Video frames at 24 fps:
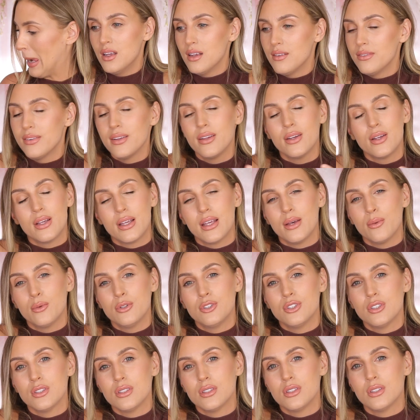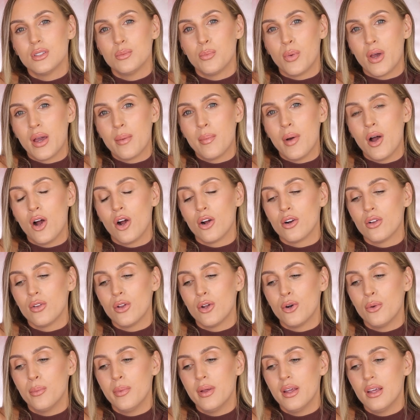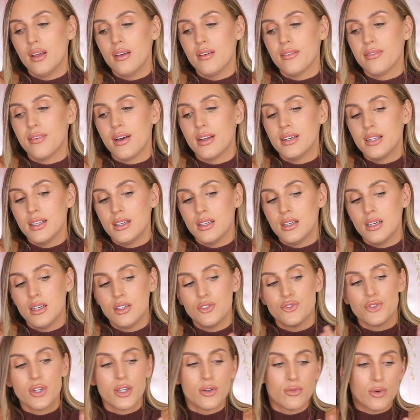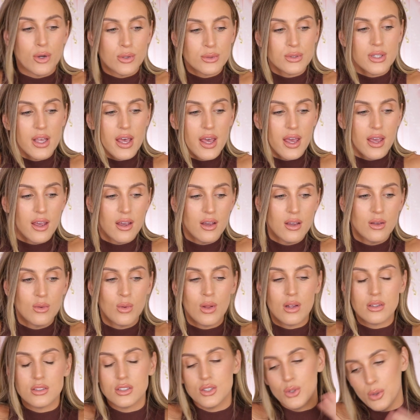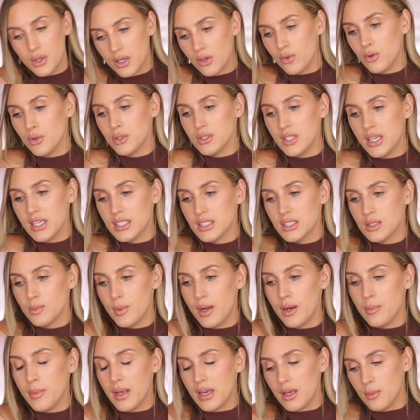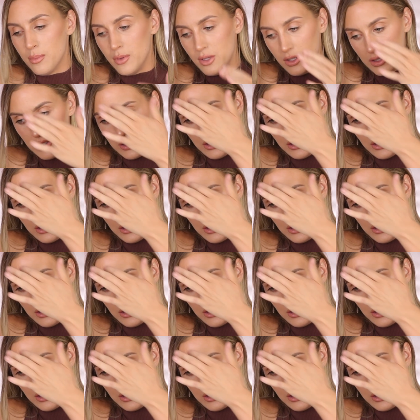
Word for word: I feel like it would just break my heart a little bit if I didn't drink rosé while I was doing a rosé inspired makeup look.